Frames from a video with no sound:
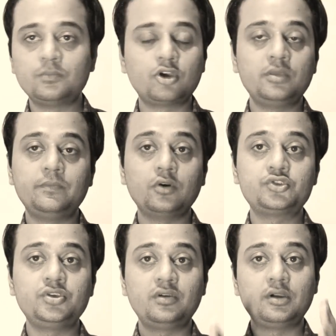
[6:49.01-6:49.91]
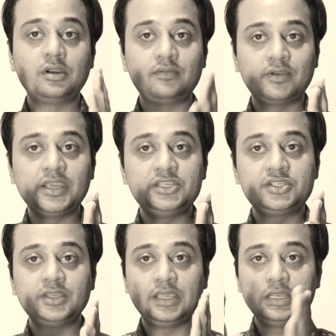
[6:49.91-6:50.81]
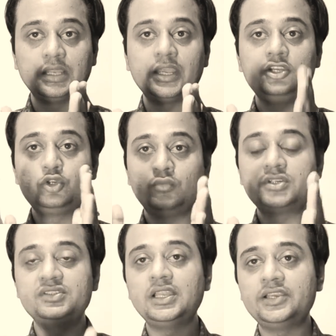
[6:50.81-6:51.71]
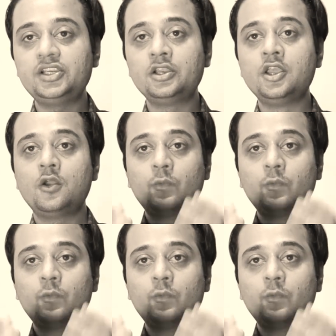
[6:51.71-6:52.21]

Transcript: body posture right in line towards the ladder.